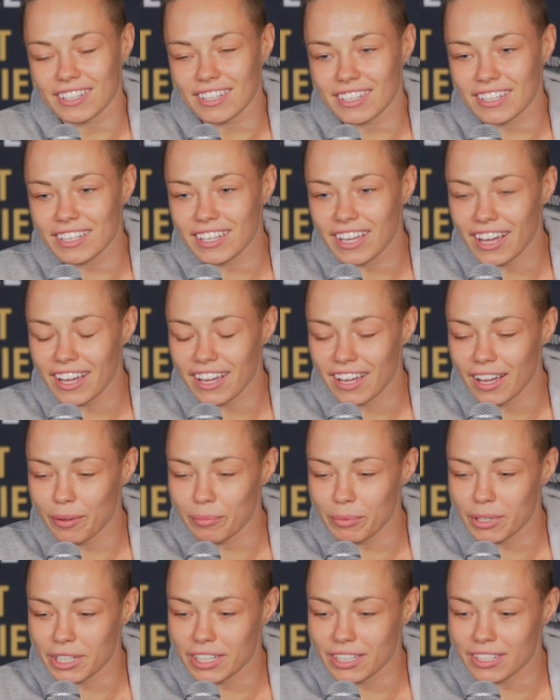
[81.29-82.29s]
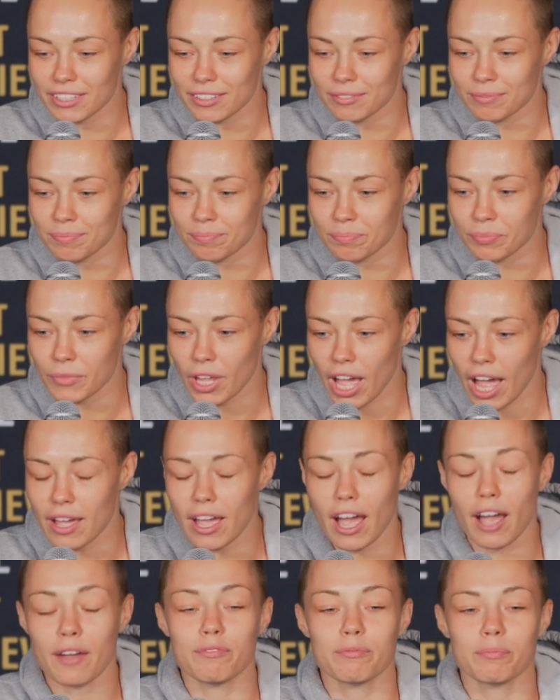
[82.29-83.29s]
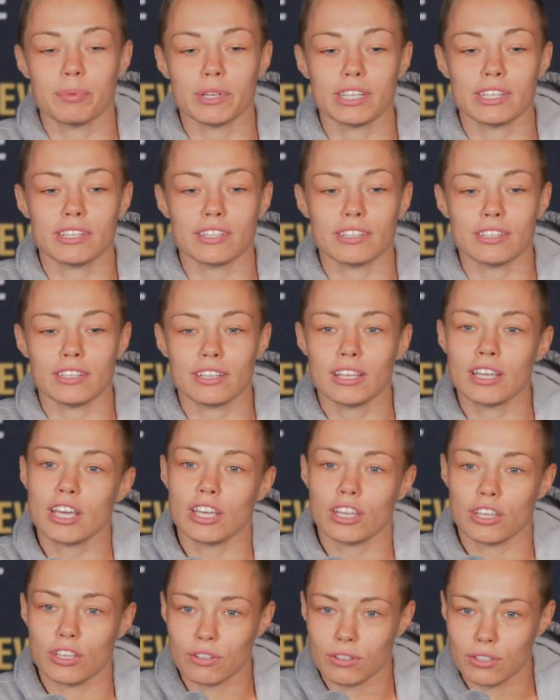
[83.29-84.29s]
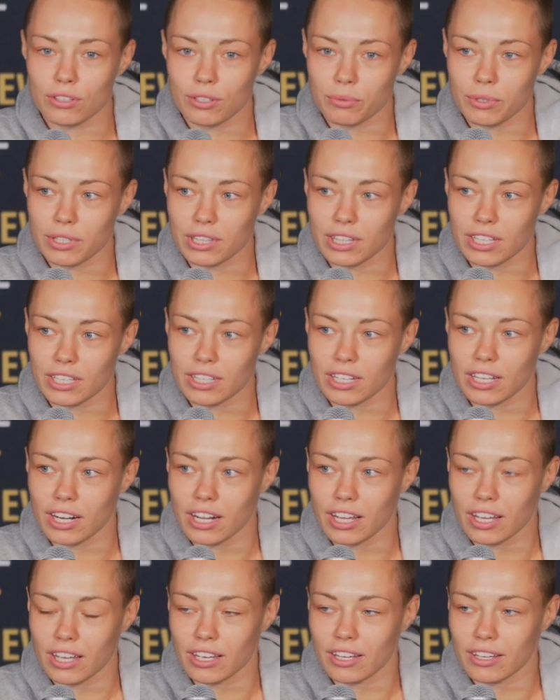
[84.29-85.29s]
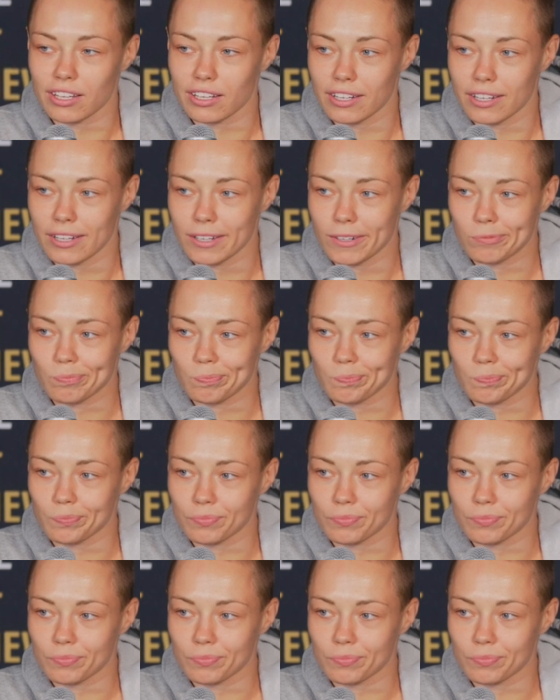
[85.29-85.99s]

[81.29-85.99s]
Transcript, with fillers: Yeah, I mean, I, have been, you know, the one thing that I, uh,